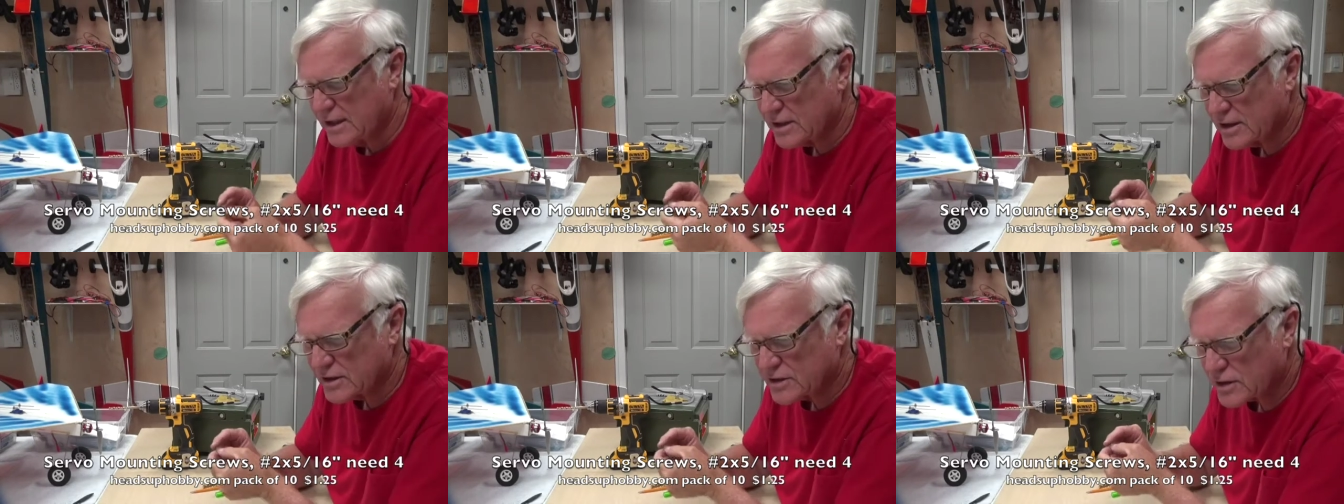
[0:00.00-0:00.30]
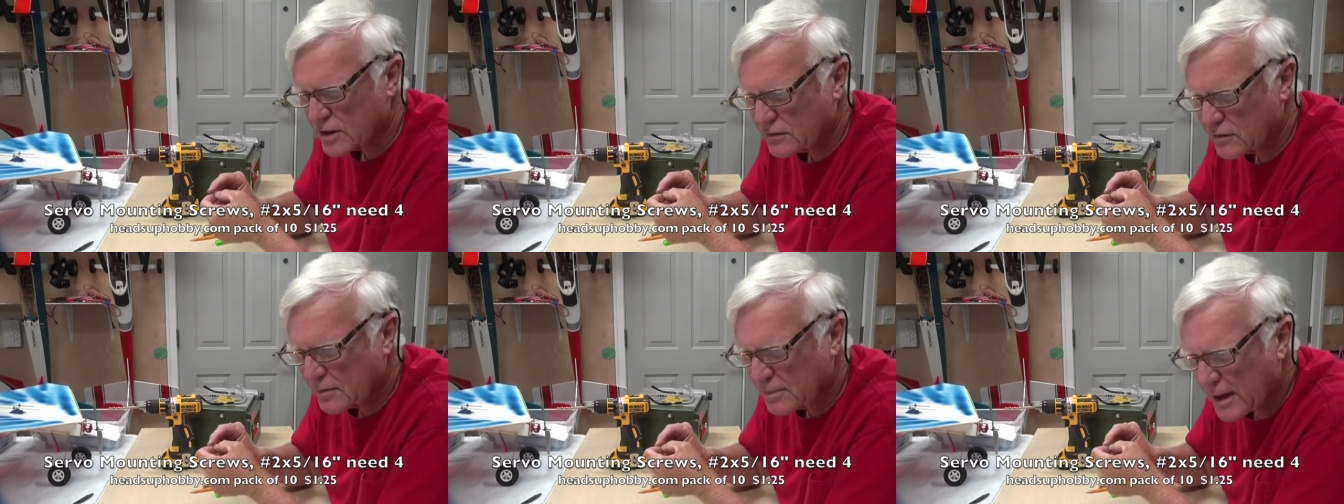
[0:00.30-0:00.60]
The
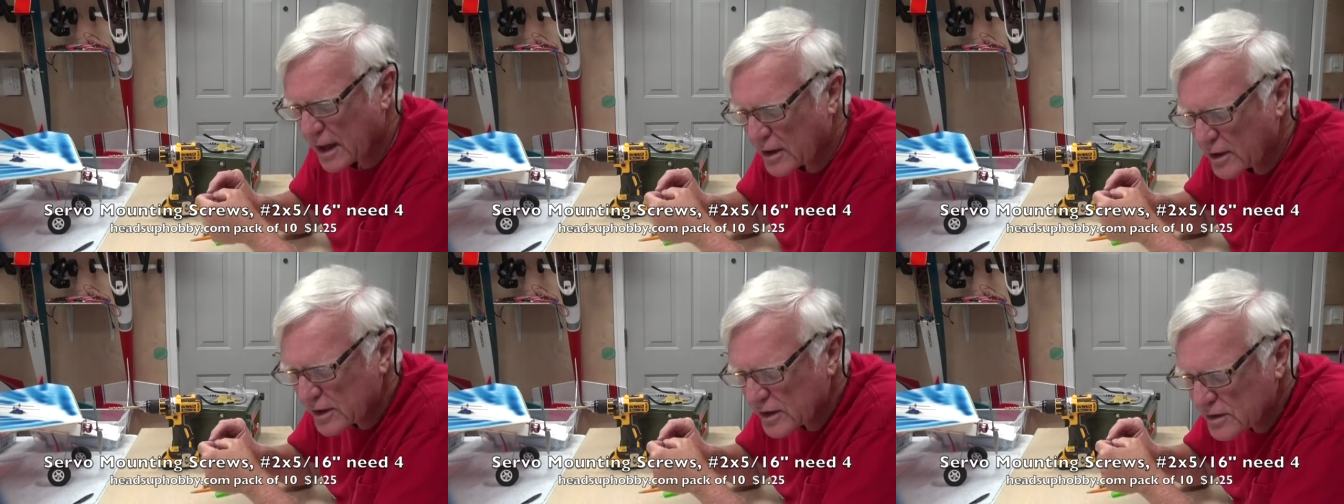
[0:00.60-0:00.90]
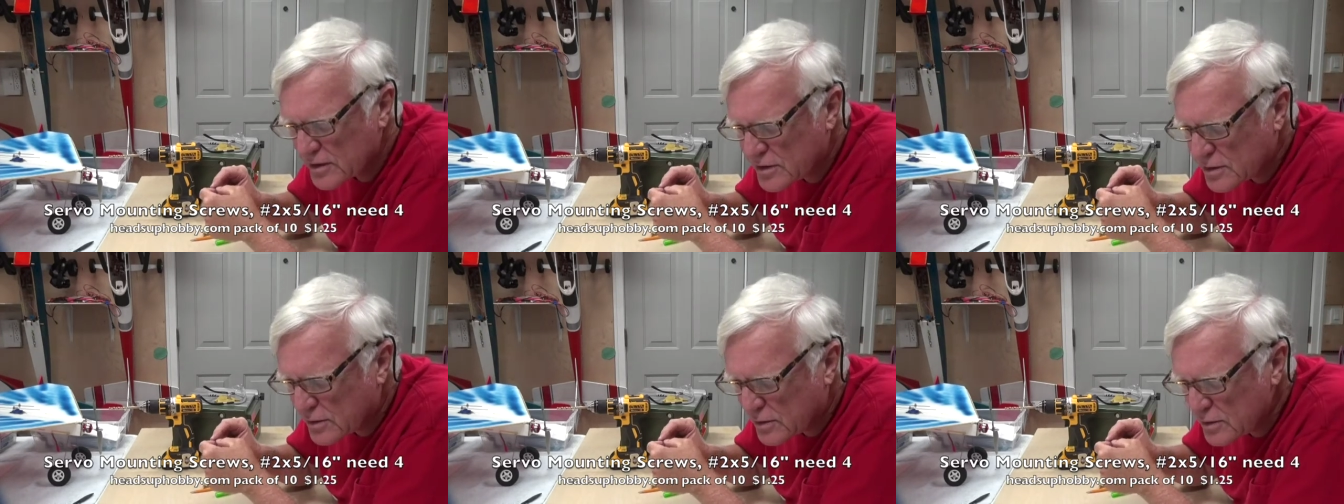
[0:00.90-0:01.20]
servo mounting
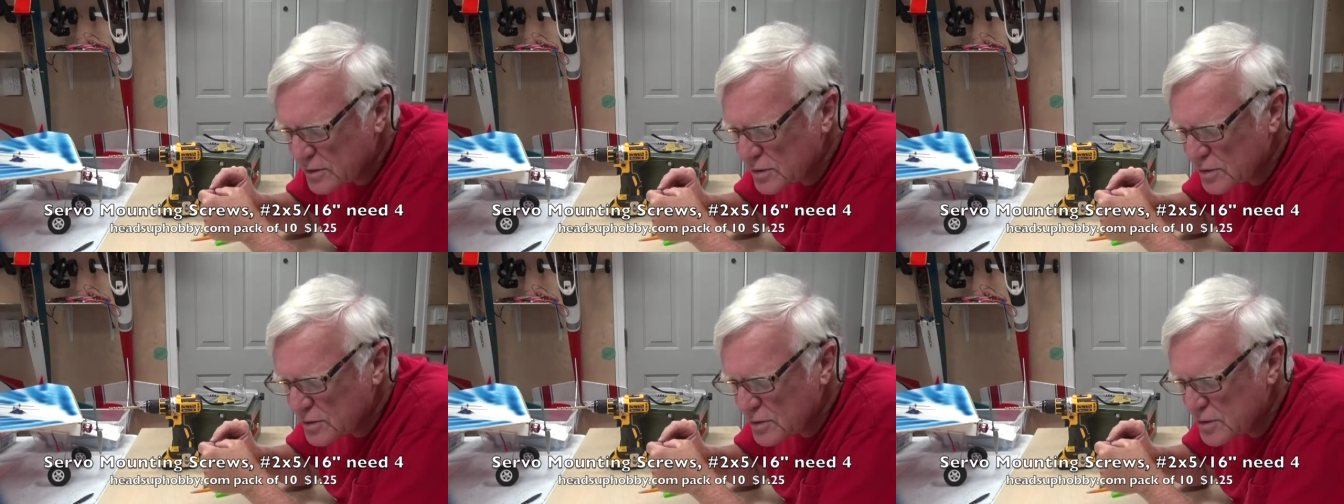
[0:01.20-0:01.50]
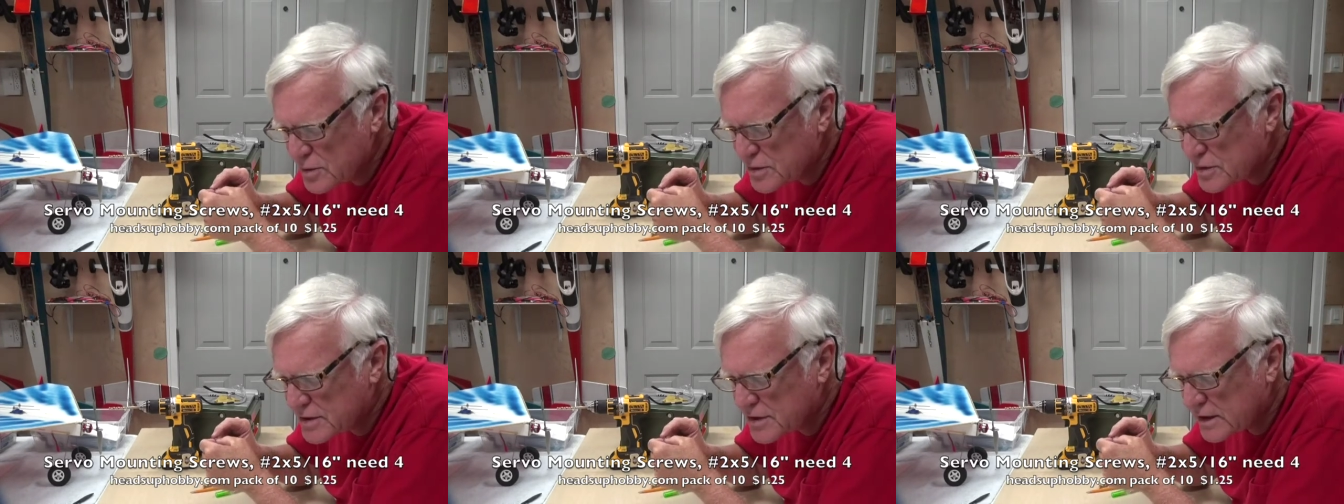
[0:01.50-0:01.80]

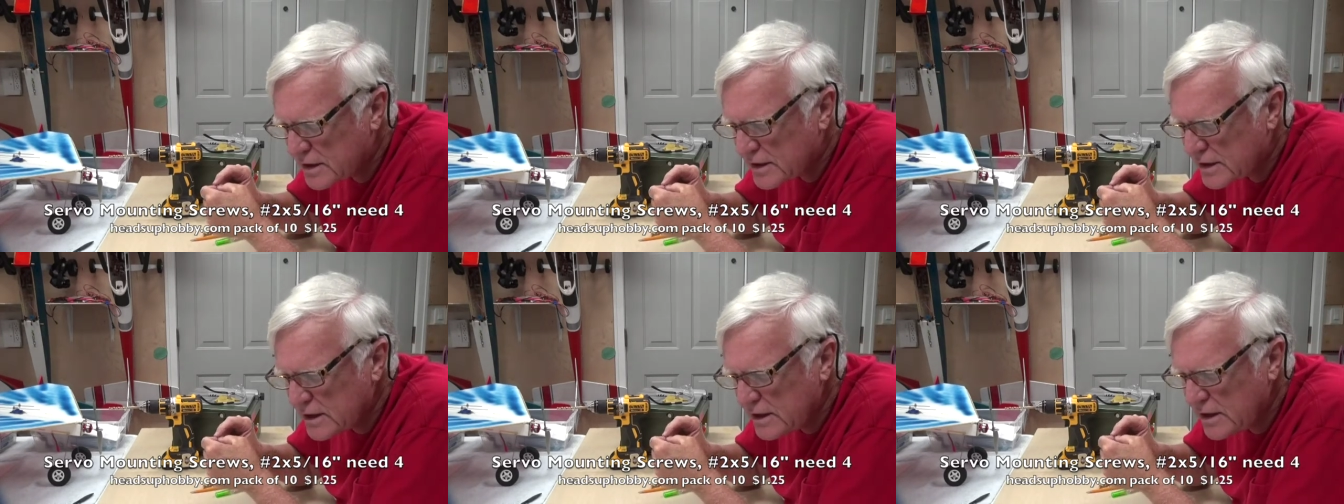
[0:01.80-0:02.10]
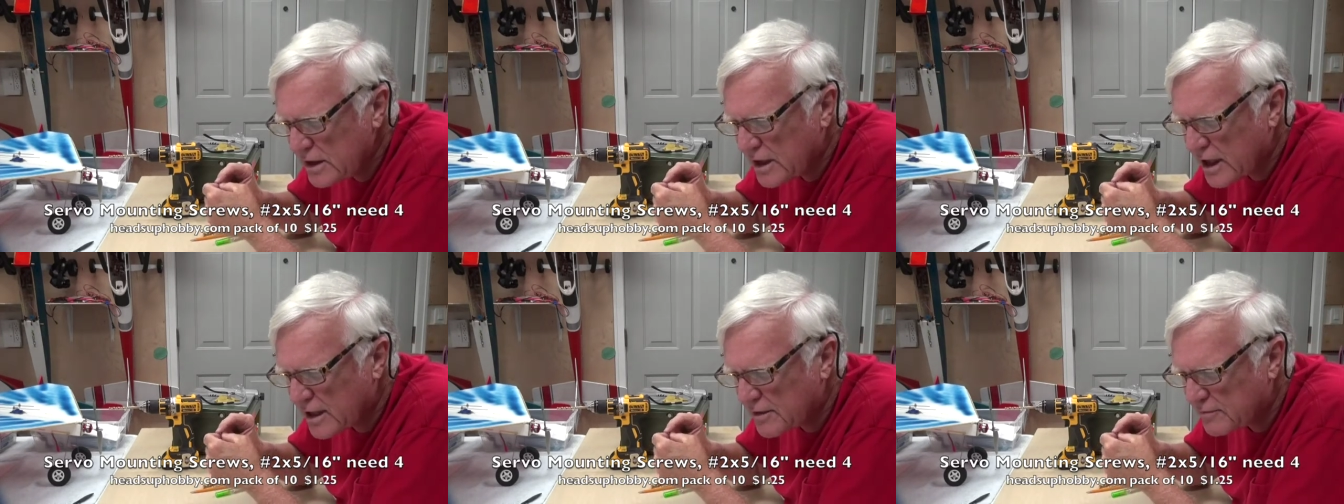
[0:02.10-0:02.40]
screws,
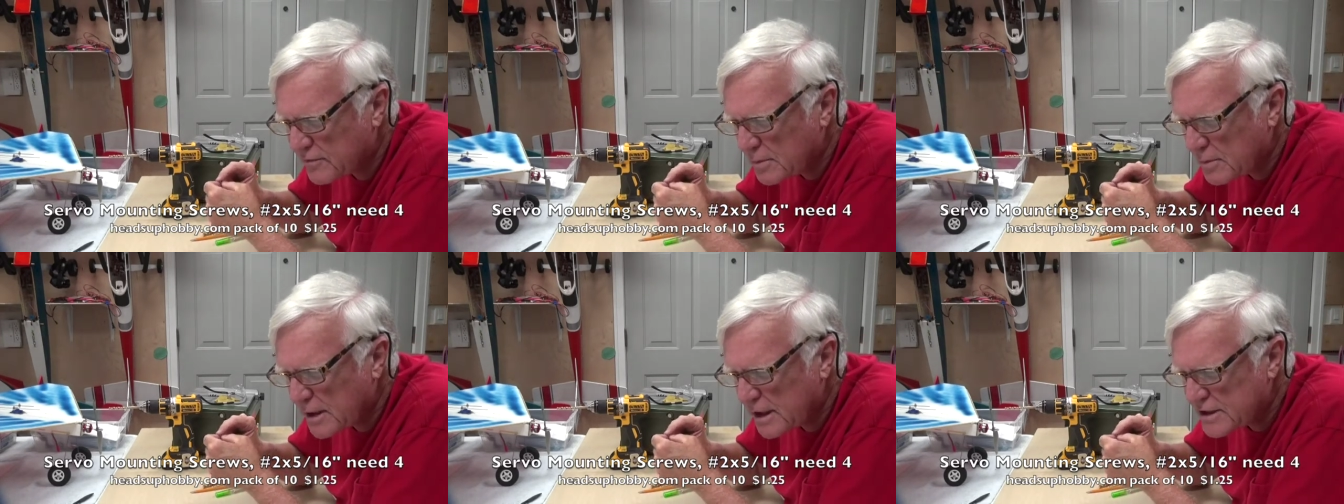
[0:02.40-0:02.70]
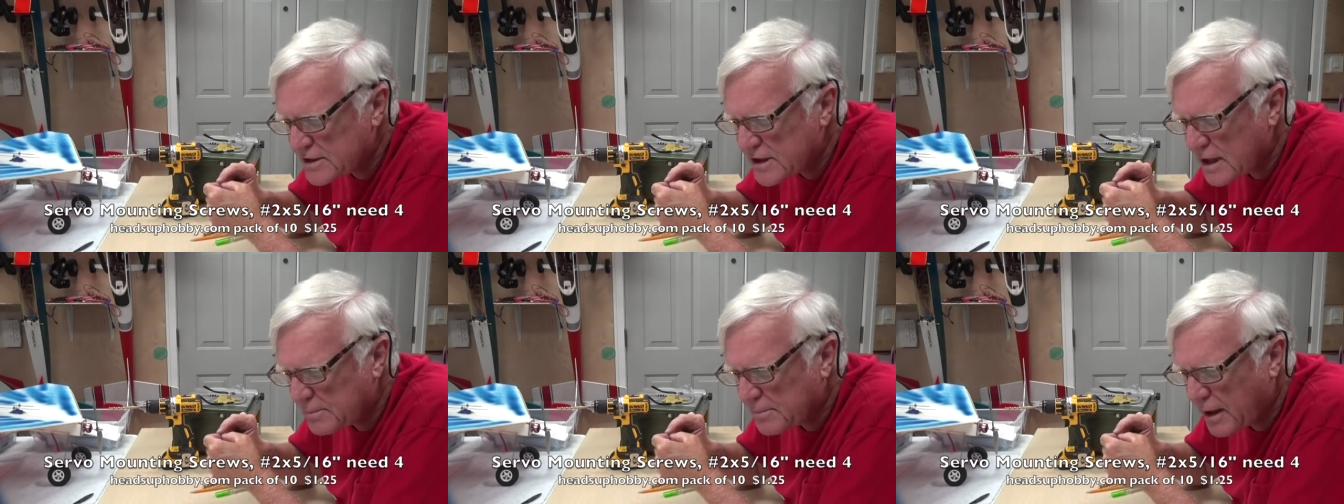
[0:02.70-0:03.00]
you get them from
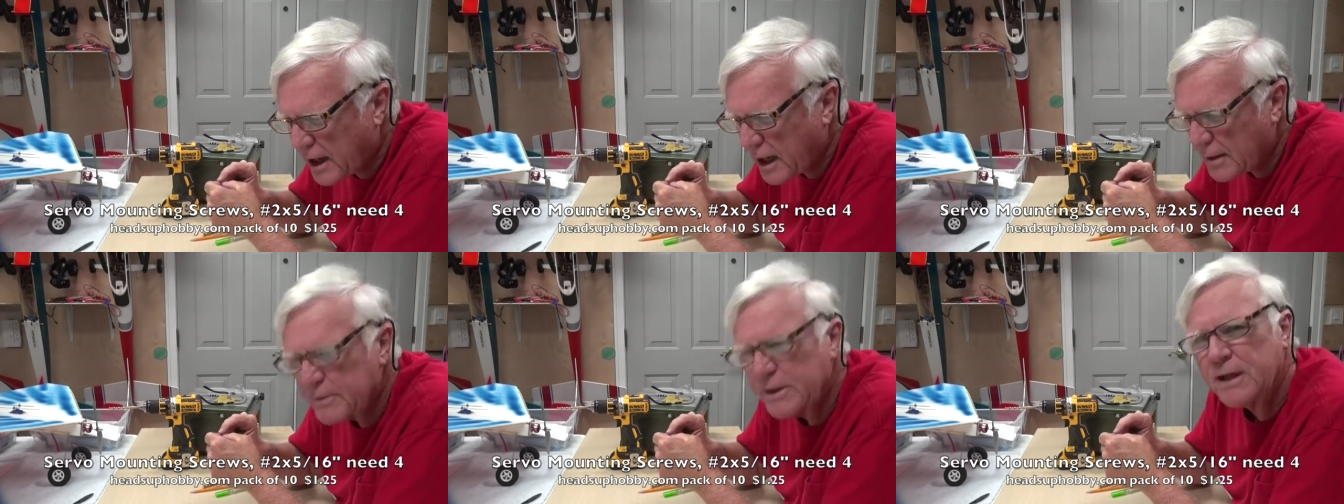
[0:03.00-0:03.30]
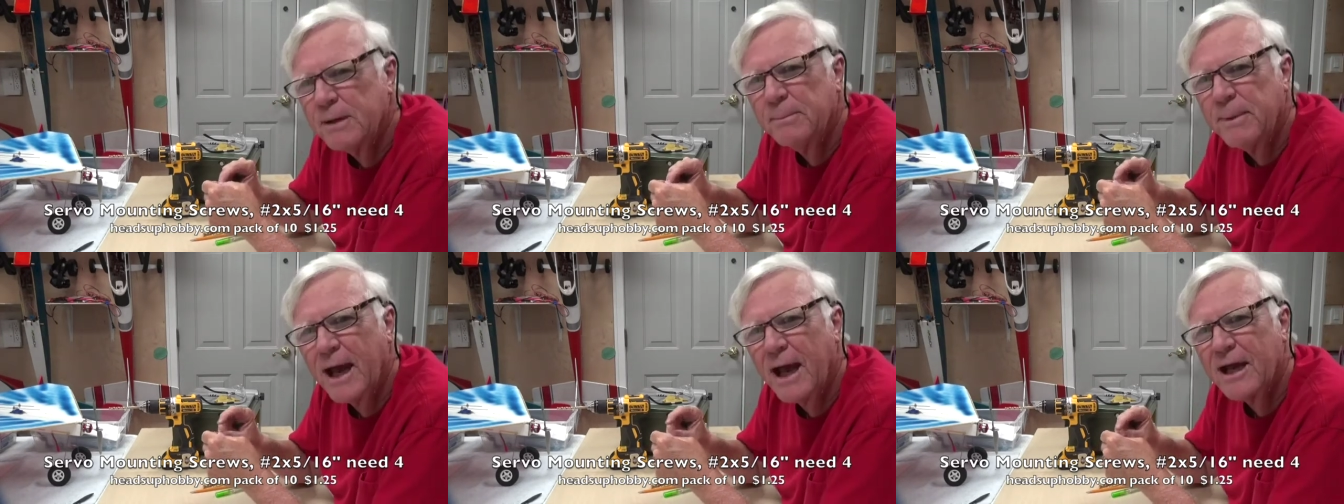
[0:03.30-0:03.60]
Heads Up Hobby,
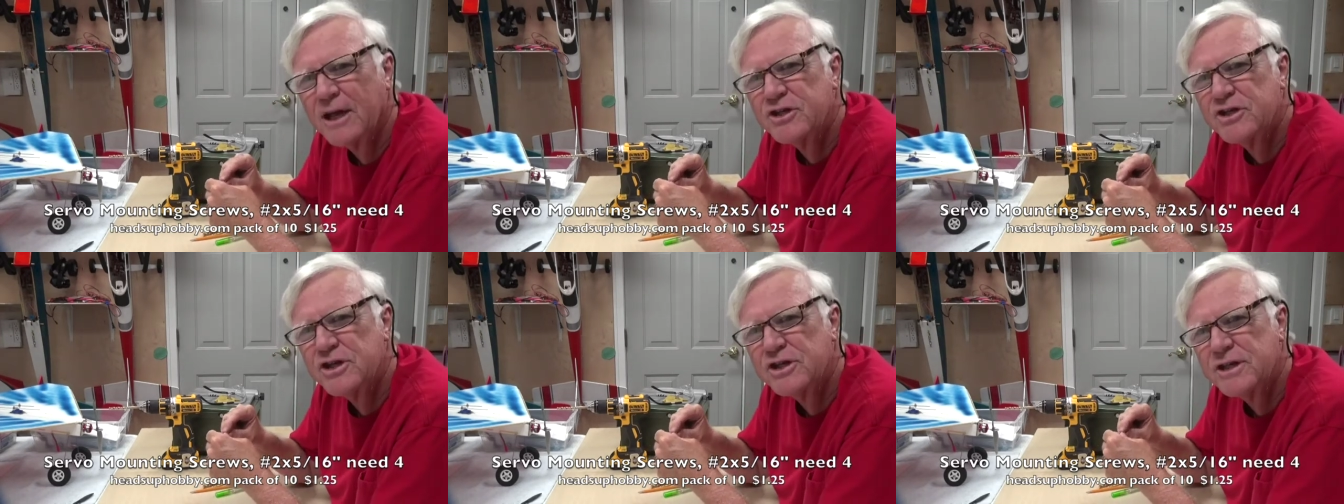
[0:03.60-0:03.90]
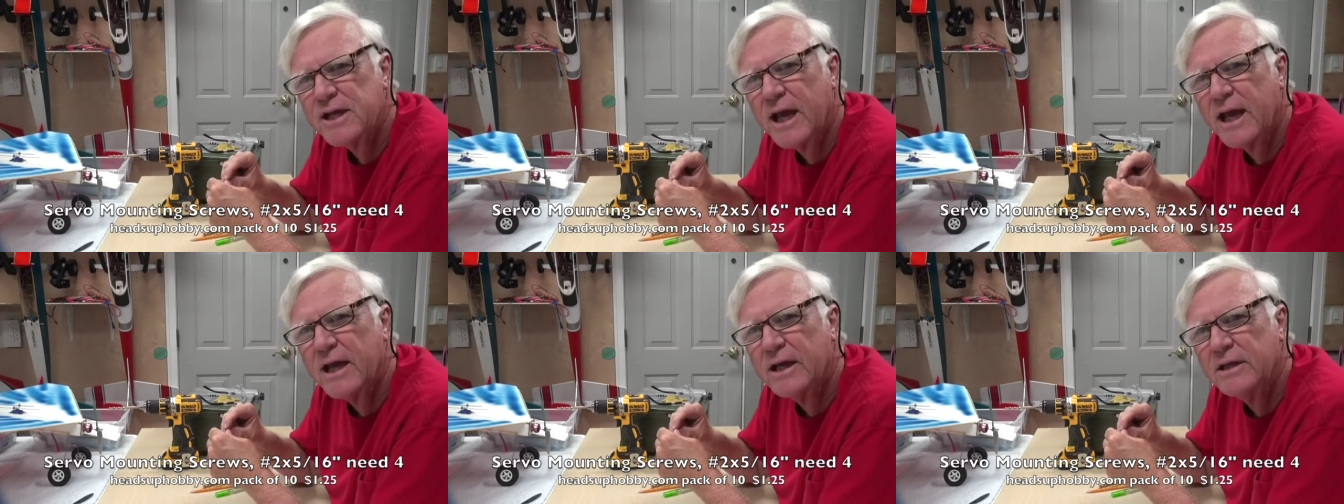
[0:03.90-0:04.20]
a package of
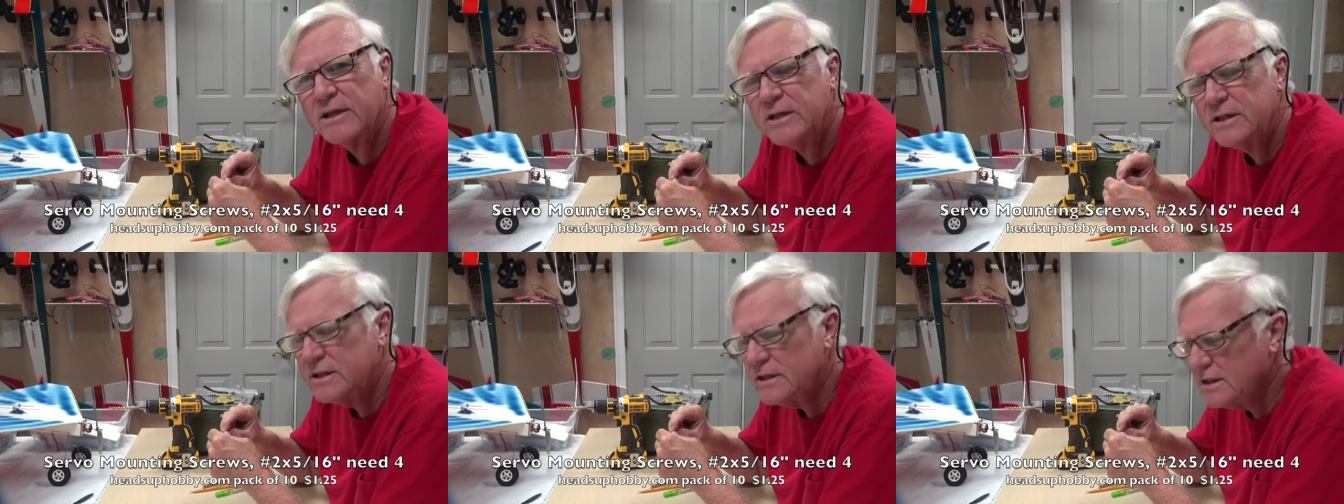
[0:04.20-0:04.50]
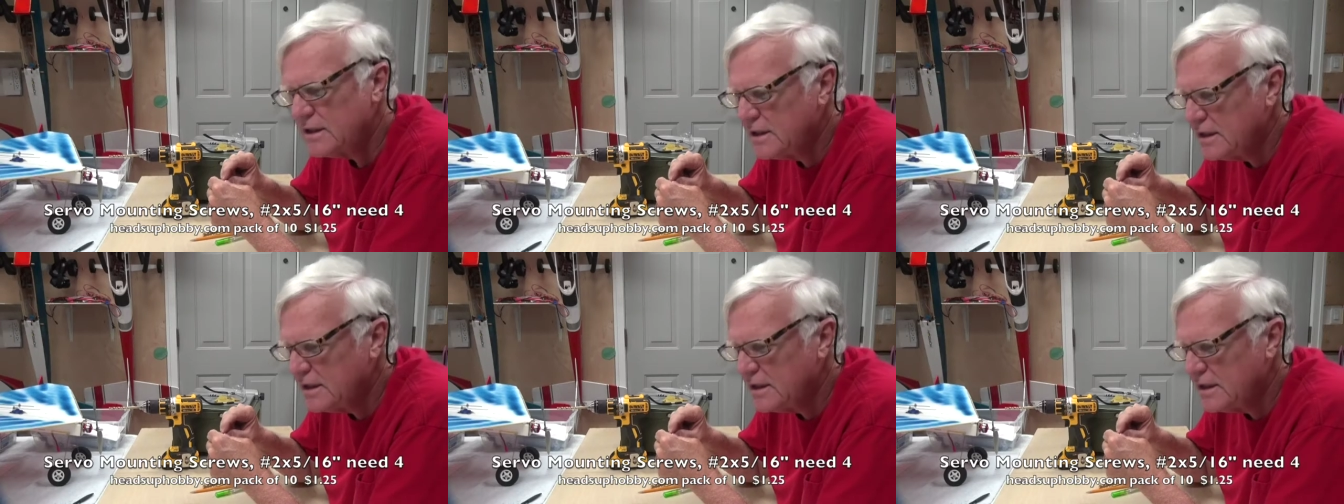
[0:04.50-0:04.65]
10.